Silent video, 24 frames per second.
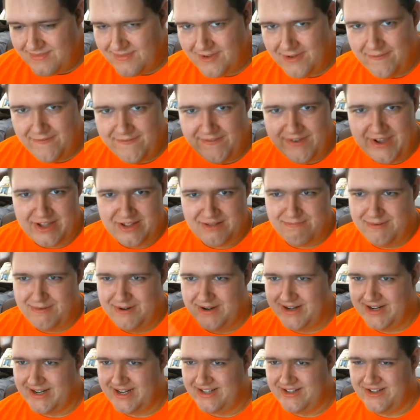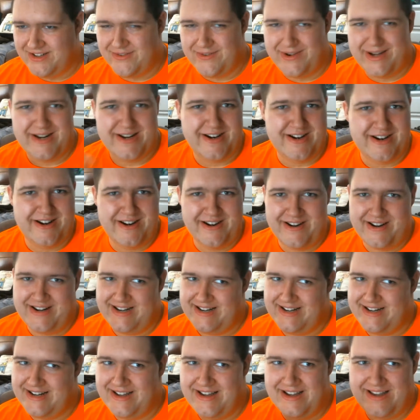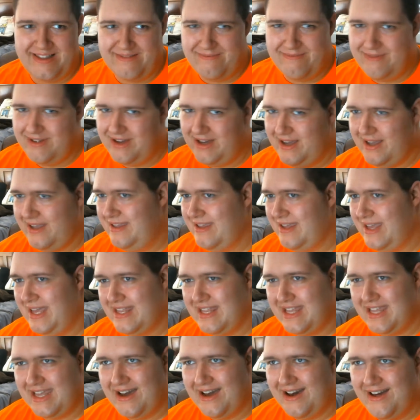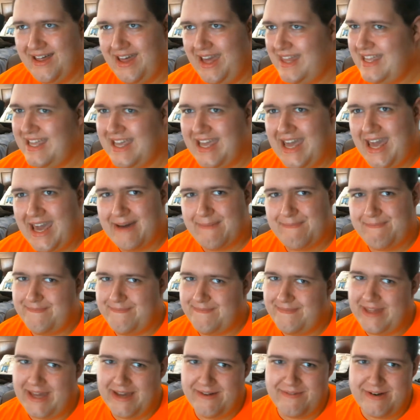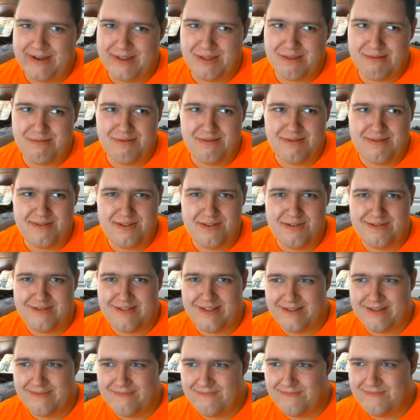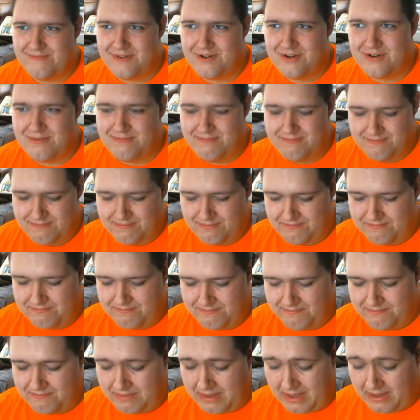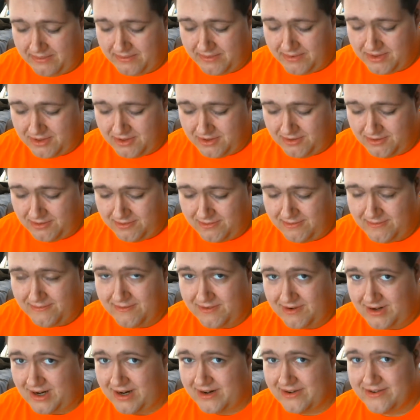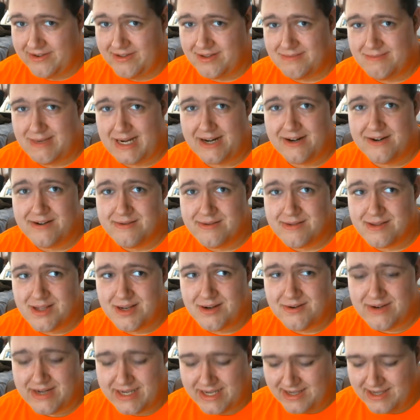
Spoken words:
Facebook and Twitter and any app that wants to use it will be able to harness the power of Siri,